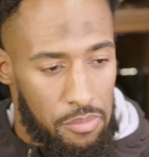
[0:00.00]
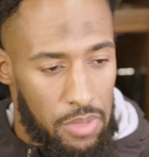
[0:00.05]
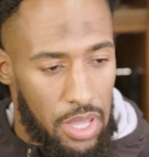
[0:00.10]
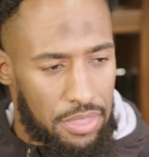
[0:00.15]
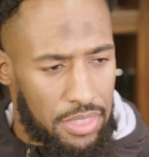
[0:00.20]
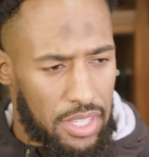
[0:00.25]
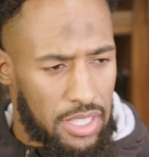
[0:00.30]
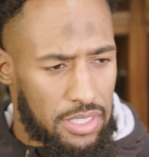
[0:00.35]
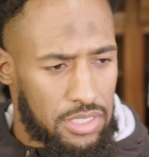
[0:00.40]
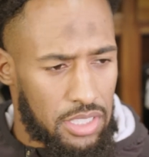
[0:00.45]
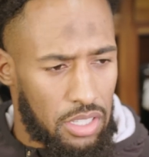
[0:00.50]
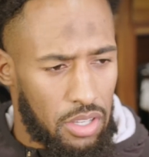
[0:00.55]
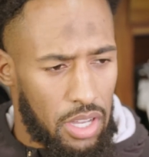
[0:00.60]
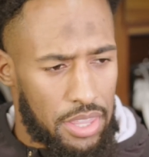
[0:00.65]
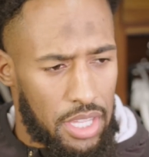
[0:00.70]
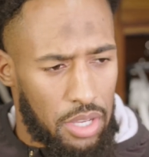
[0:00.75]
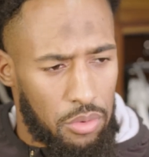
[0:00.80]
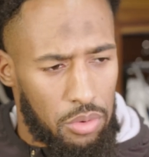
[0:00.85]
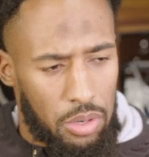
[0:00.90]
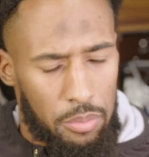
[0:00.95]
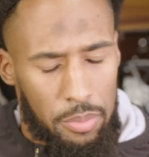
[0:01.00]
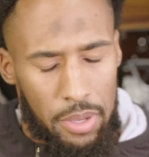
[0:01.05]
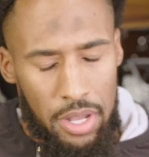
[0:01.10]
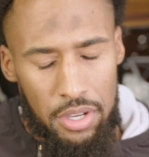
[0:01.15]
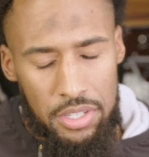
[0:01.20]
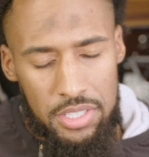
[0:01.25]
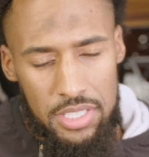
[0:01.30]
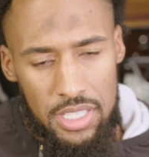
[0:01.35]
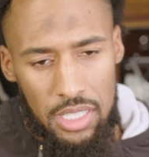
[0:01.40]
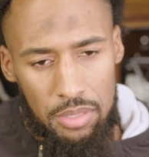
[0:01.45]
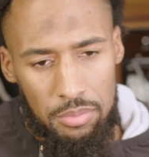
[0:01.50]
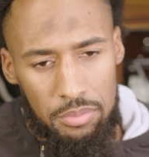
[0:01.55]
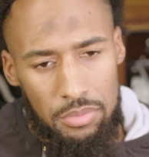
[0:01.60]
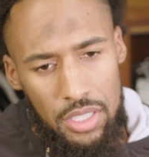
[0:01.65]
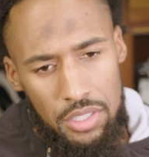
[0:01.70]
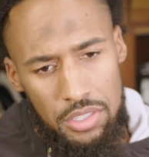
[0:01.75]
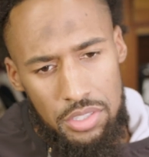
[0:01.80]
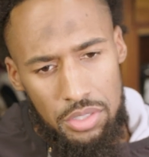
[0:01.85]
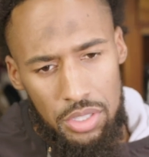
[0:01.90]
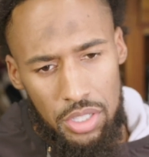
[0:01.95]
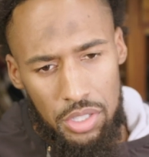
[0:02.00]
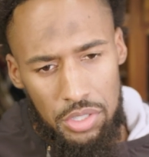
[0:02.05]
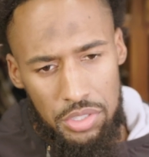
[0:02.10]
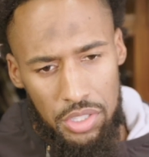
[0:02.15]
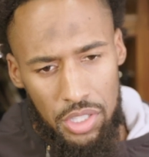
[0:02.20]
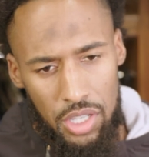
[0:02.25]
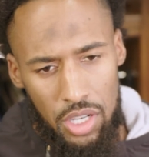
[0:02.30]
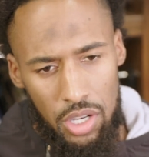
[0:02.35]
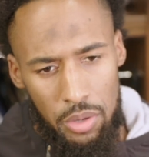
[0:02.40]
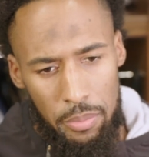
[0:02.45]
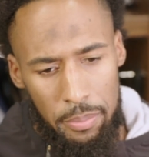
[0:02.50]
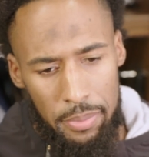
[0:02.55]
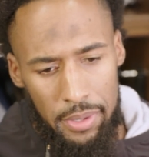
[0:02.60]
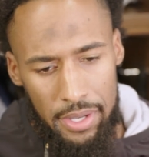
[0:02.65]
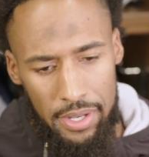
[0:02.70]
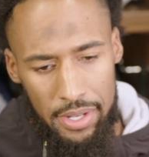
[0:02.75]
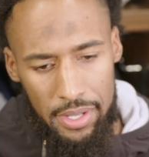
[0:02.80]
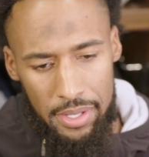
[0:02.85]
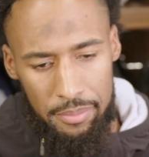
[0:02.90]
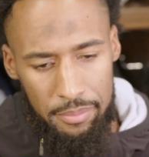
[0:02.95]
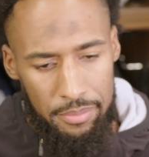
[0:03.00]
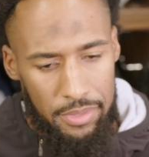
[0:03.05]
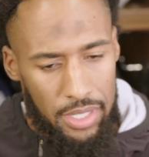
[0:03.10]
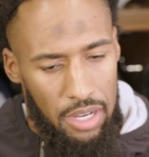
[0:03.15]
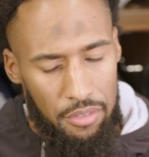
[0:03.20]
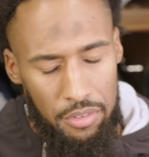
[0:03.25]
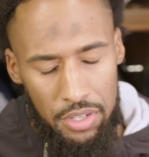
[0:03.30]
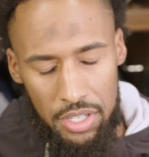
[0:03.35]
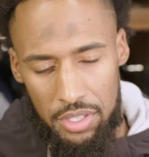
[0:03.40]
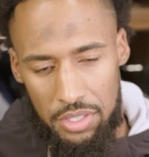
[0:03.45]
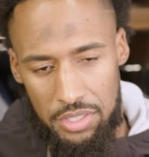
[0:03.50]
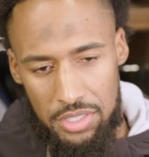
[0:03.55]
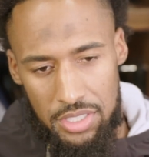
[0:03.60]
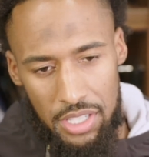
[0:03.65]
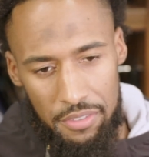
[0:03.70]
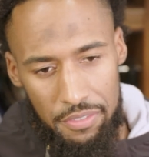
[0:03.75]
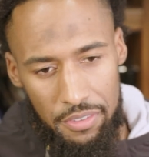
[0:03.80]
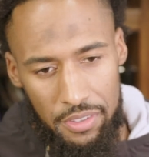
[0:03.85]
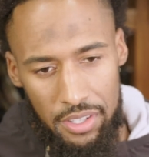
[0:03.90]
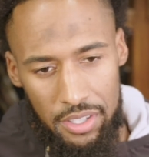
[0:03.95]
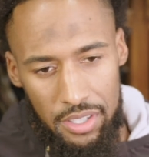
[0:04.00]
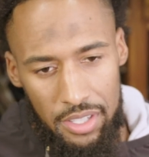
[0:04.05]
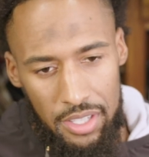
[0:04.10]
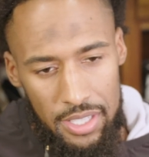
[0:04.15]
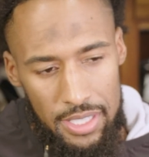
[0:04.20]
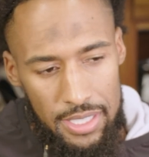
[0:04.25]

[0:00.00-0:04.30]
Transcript: I think so. I think we're a better team than two years ago, but um, every year is different.